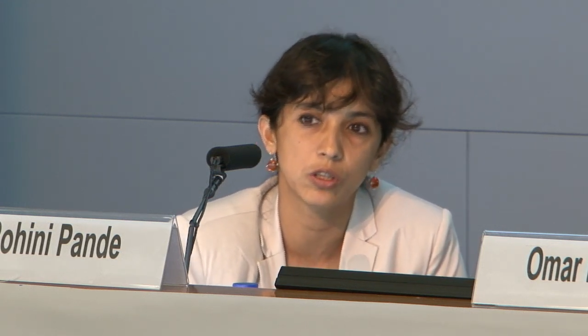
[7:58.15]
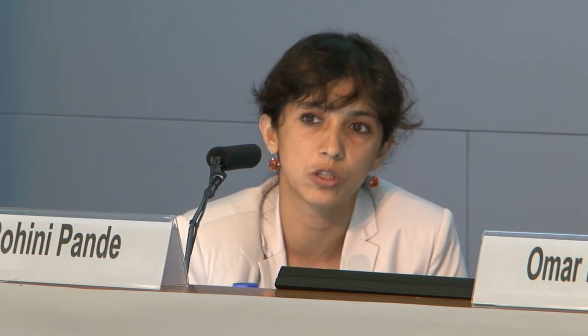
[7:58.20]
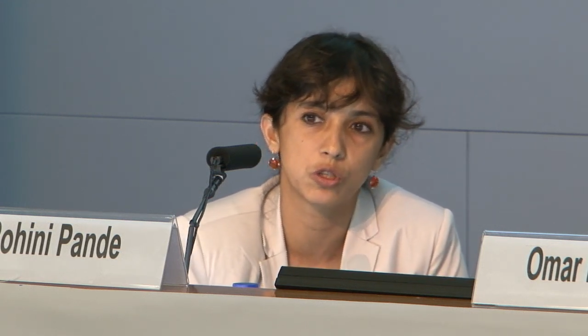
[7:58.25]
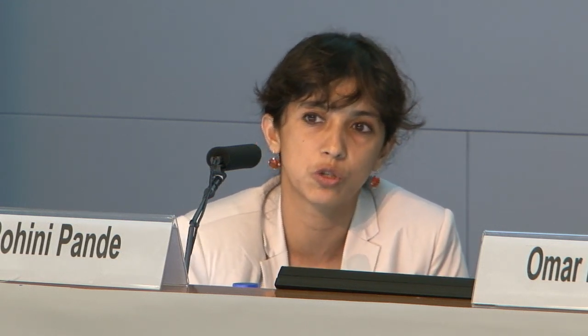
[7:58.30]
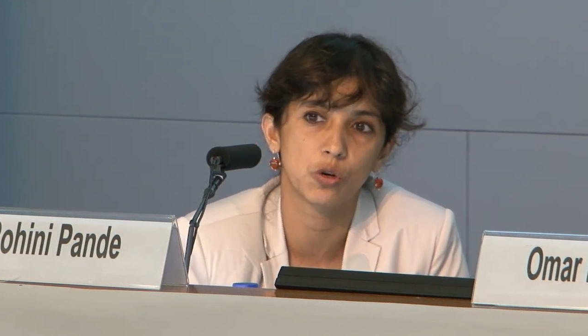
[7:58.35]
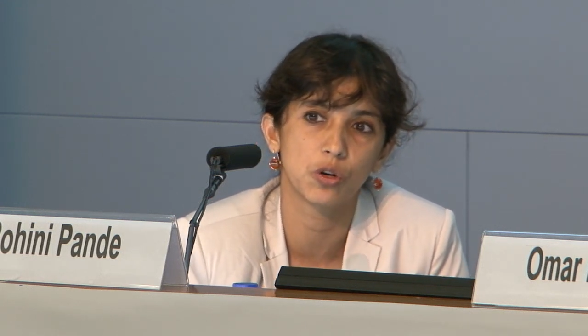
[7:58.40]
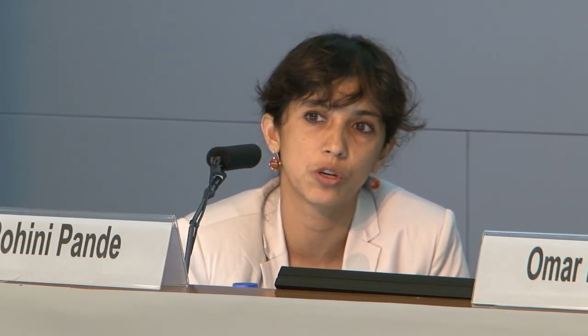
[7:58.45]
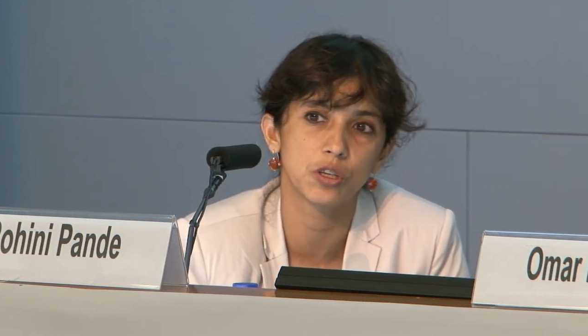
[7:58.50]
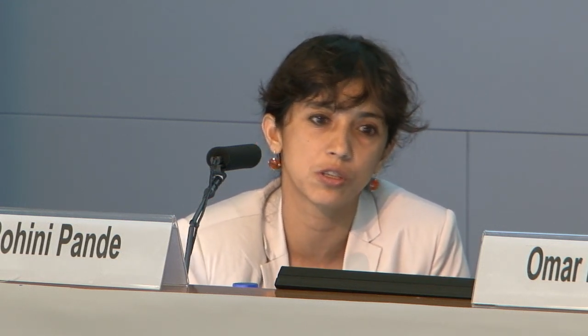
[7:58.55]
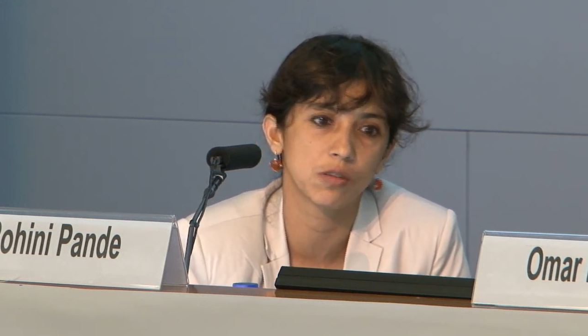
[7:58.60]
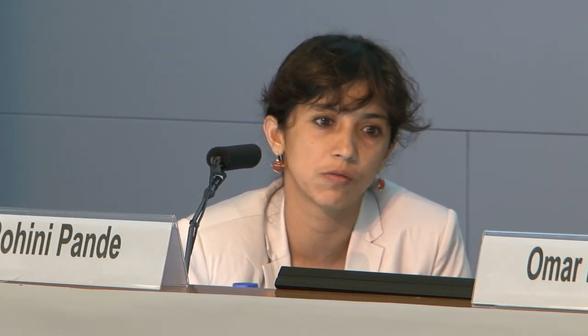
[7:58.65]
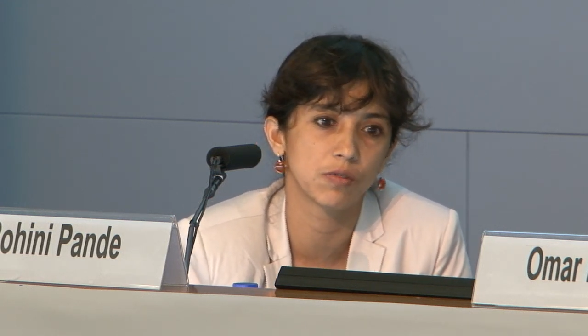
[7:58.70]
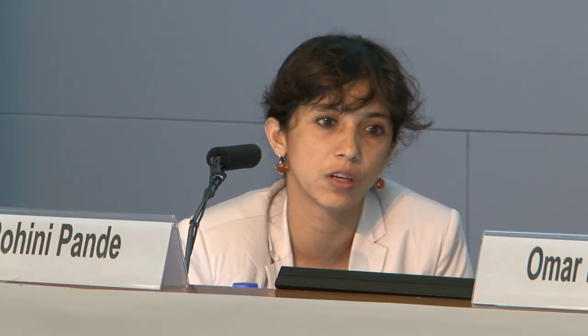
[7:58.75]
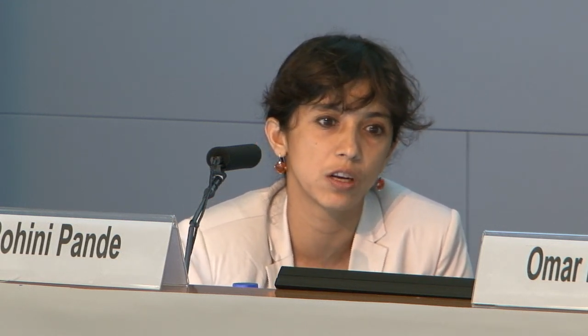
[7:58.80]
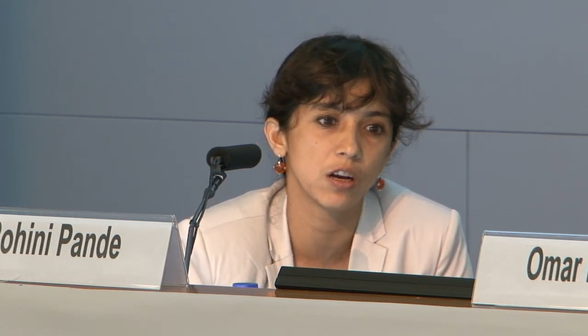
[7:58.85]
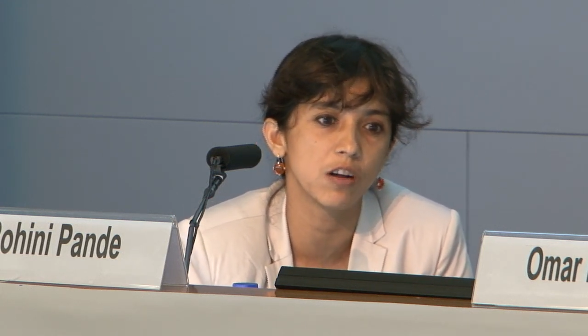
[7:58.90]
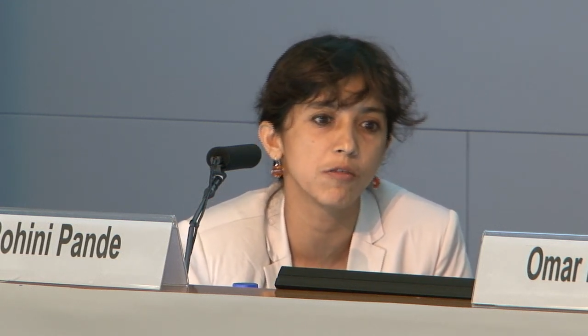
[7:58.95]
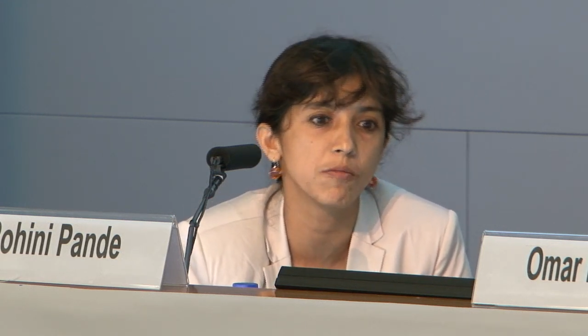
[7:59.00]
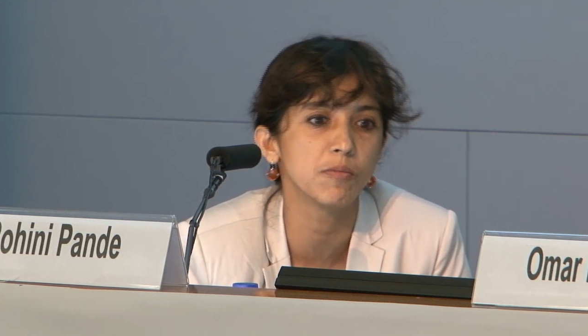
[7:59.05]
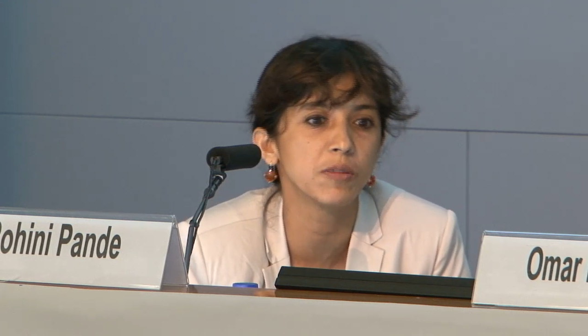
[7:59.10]
the choice of the
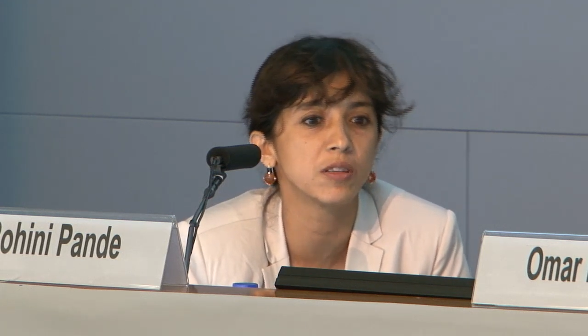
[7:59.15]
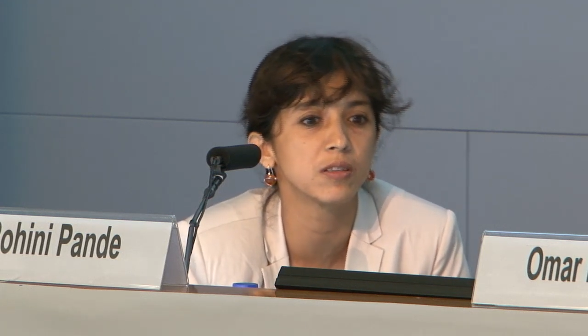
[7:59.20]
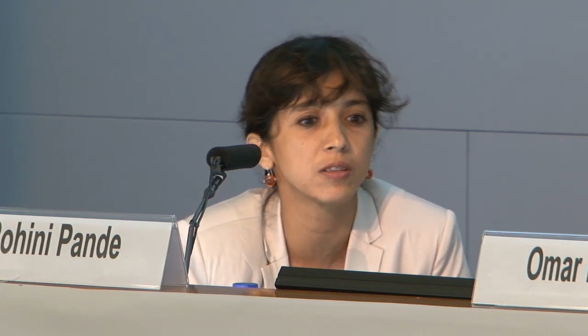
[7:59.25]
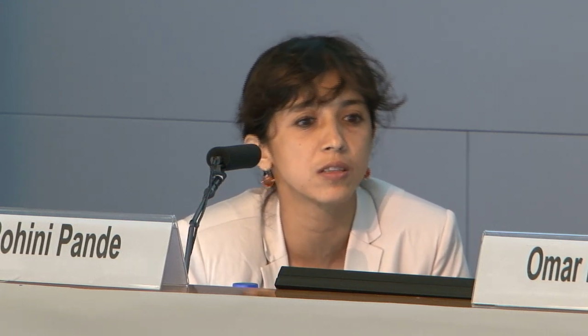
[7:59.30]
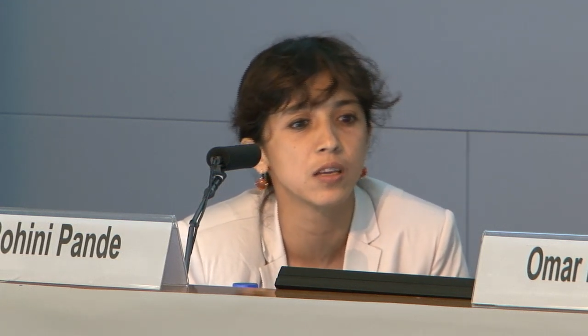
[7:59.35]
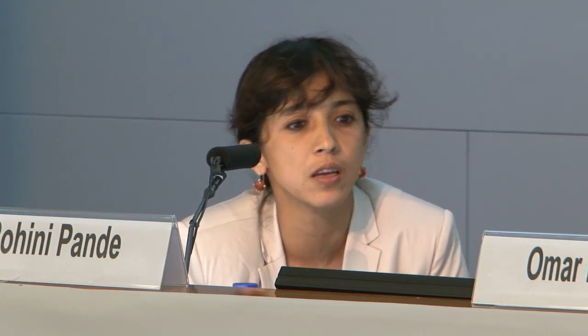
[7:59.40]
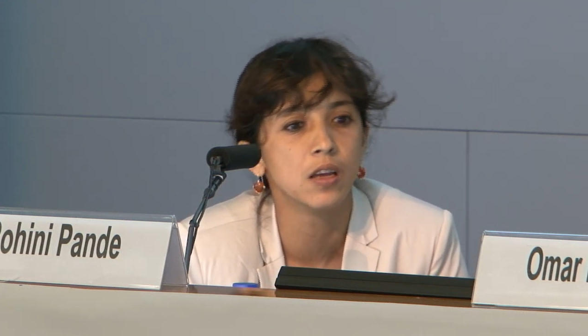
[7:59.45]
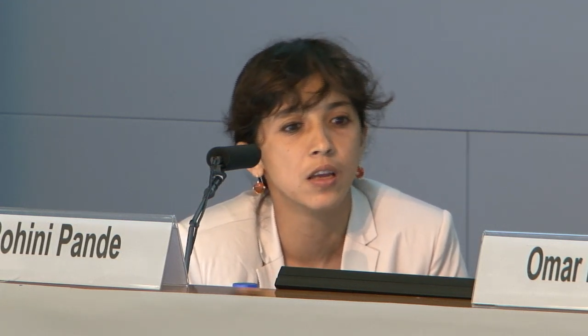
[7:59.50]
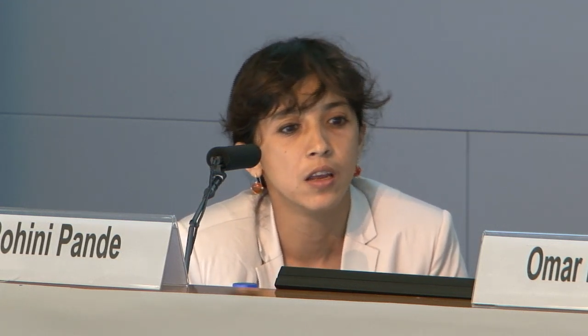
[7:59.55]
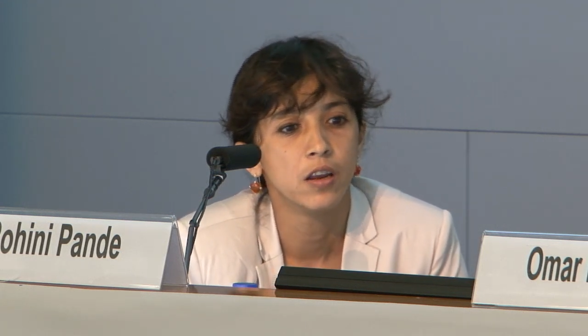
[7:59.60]
government's